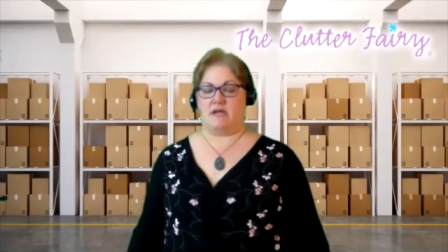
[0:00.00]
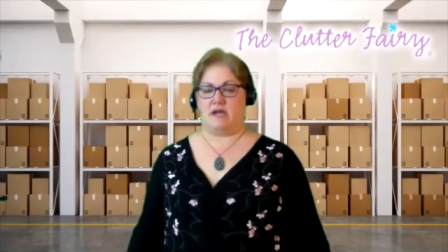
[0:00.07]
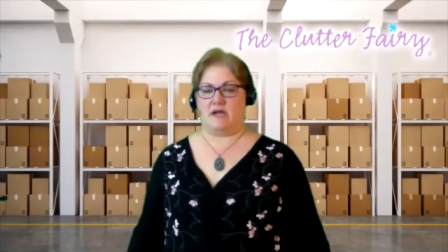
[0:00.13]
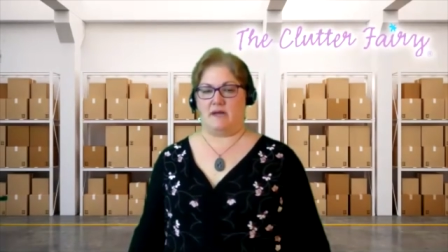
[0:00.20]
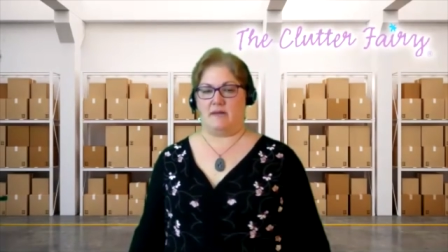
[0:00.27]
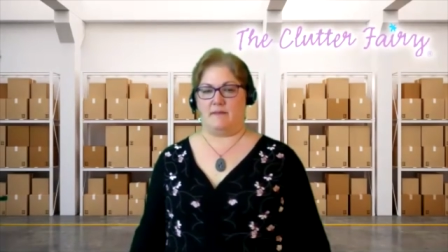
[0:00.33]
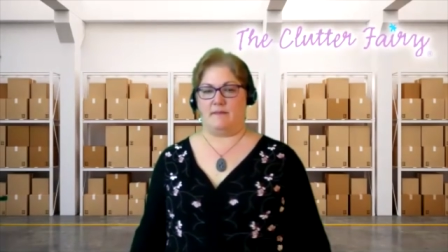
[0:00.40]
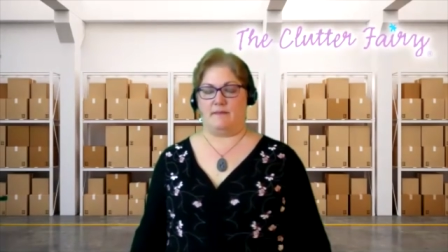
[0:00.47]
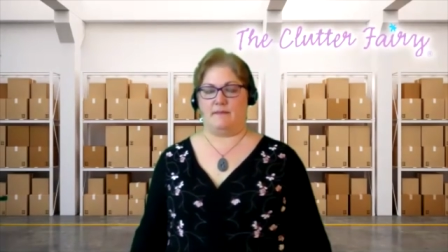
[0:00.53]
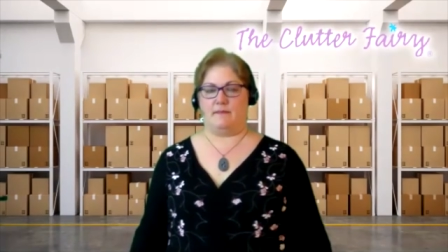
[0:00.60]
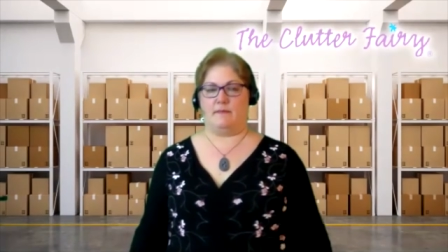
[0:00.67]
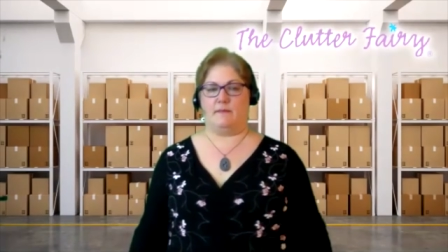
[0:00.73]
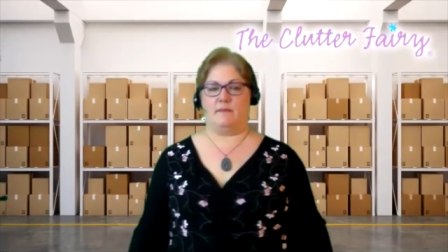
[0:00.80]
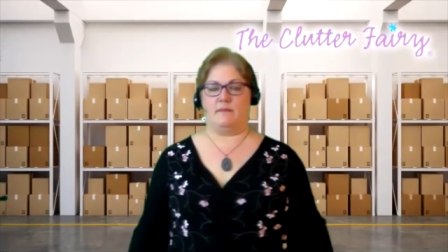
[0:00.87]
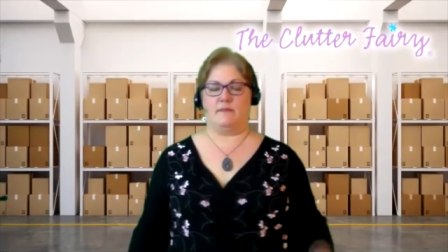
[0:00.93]

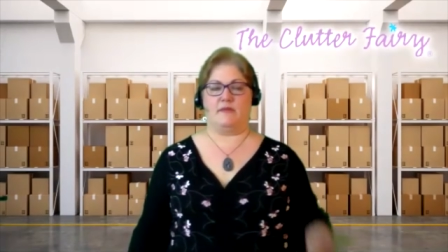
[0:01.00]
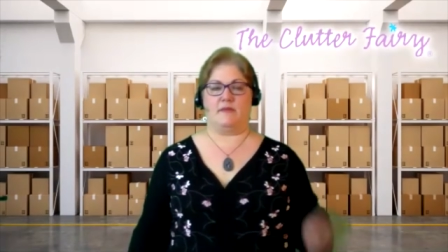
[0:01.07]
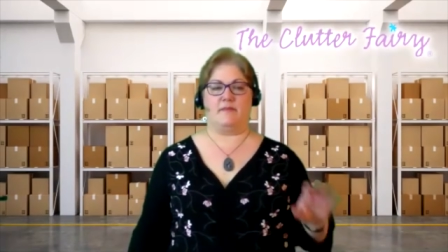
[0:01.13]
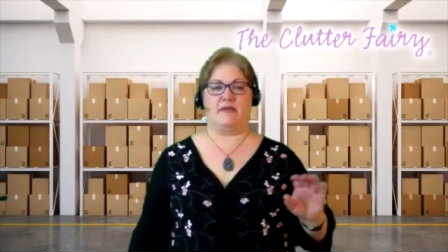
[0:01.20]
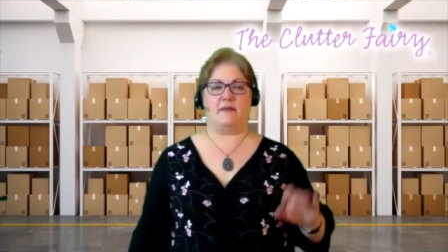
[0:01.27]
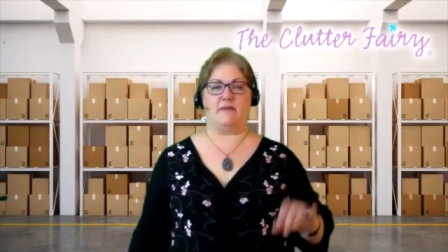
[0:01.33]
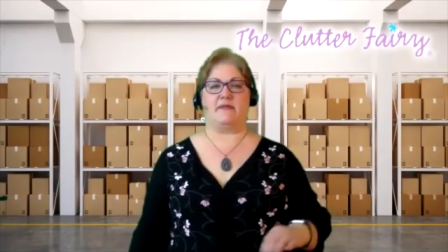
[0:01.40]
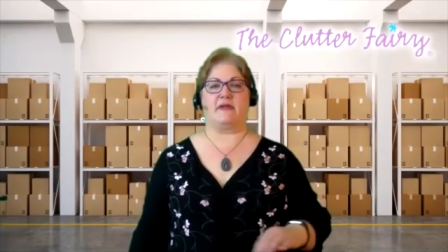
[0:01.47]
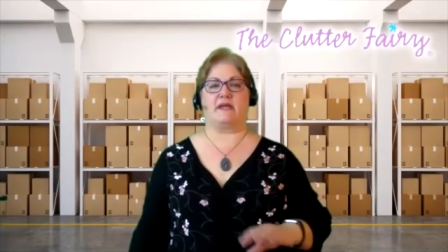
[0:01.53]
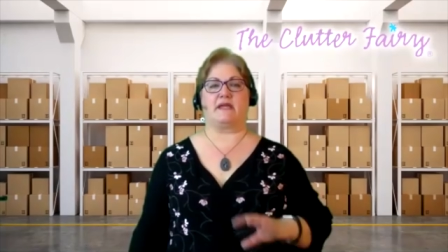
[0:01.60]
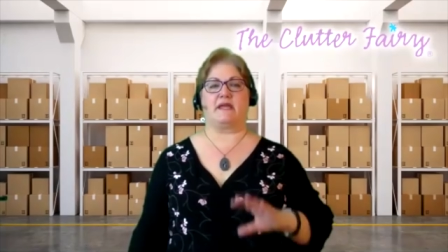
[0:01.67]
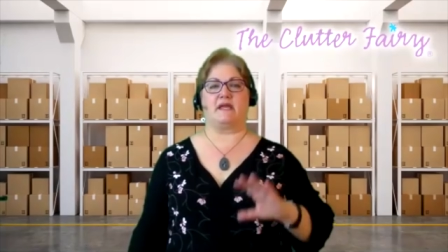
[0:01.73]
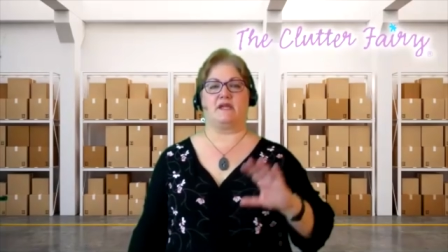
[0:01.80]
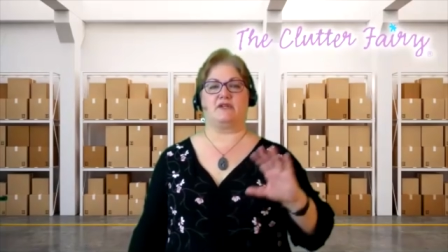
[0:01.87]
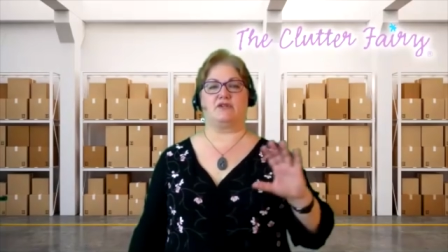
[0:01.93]
the people that
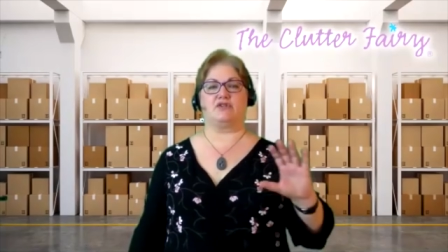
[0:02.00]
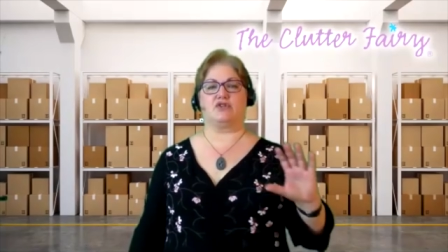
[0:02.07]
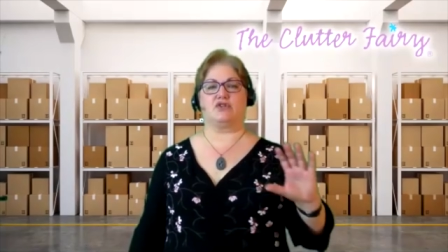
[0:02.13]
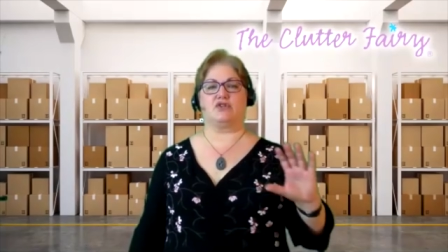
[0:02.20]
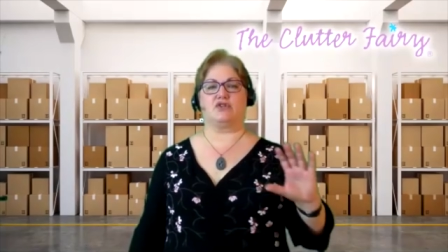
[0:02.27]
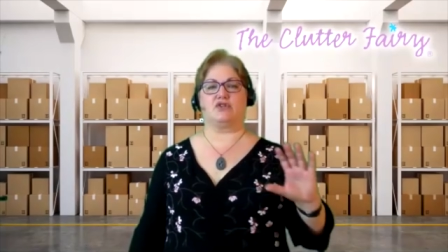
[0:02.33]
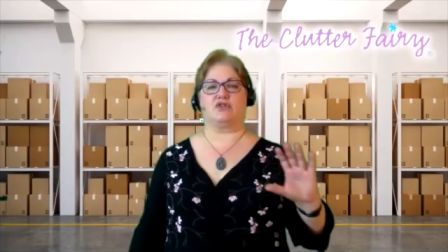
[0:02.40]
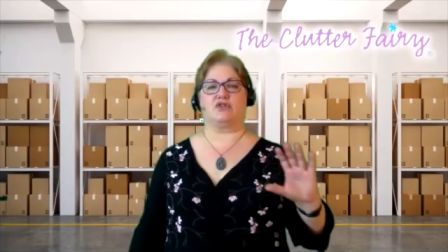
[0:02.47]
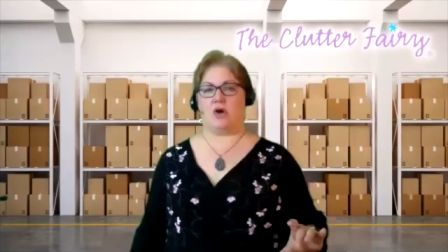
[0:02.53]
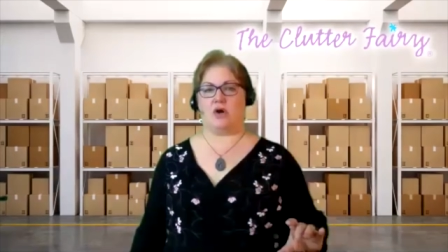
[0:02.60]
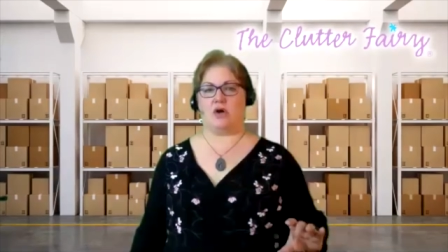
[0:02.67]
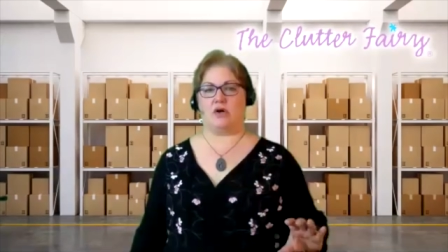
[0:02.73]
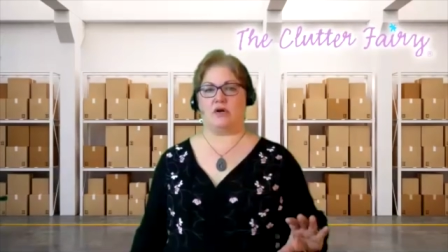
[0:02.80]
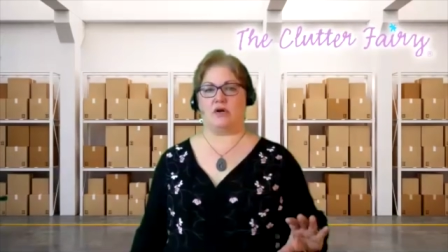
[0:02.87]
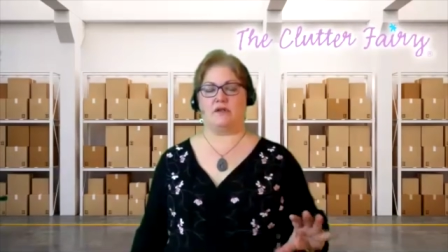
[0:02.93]
get
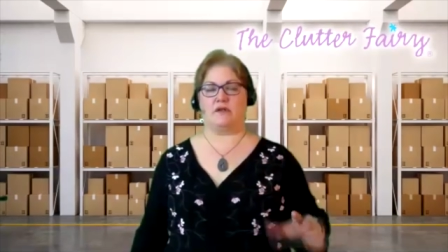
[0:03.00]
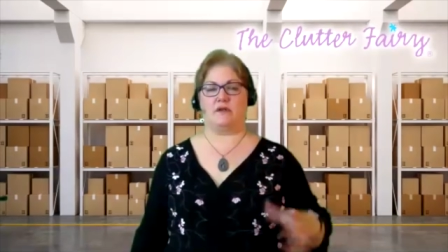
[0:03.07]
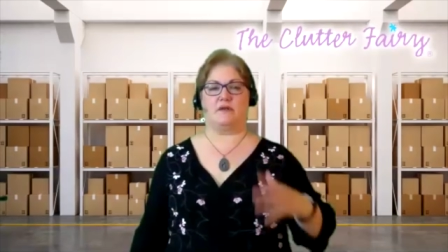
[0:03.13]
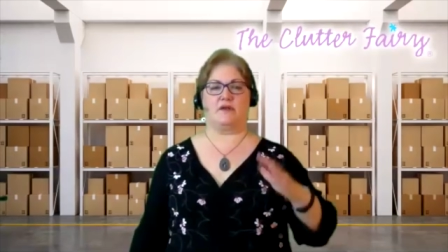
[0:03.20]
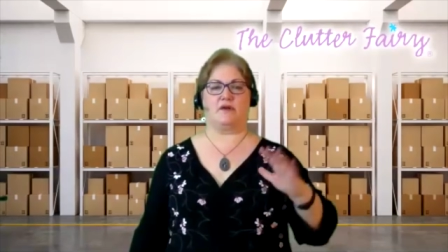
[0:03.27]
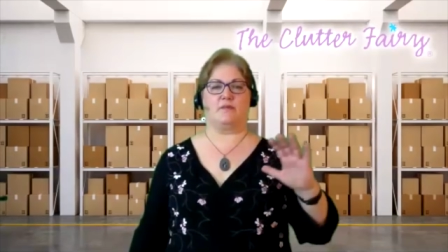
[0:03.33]
charged,